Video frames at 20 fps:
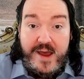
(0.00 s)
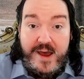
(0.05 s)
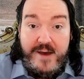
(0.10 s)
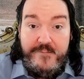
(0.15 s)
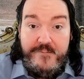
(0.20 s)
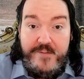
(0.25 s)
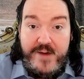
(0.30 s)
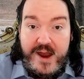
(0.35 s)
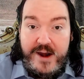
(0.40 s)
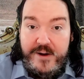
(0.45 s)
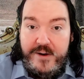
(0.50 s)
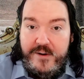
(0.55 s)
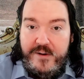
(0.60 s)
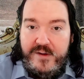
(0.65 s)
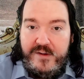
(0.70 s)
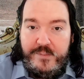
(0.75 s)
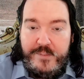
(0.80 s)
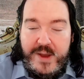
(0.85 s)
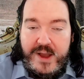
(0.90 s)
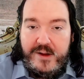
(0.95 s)
a very
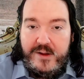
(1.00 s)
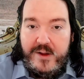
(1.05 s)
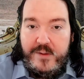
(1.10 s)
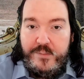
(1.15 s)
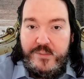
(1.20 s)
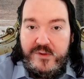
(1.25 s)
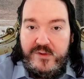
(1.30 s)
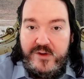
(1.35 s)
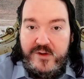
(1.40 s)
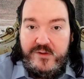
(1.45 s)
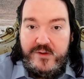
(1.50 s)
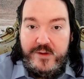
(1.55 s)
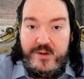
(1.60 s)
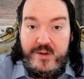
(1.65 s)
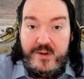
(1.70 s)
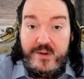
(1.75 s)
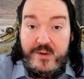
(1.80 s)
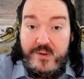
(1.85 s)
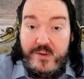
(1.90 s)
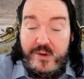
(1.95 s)
respected position
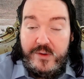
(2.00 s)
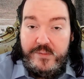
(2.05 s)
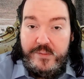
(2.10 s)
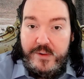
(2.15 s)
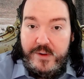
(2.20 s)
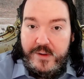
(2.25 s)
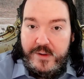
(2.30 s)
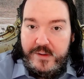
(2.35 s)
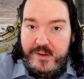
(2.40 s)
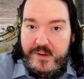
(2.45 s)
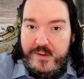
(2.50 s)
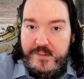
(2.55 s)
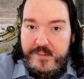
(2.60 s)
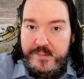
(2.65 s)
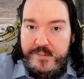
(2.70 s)
in the whole world,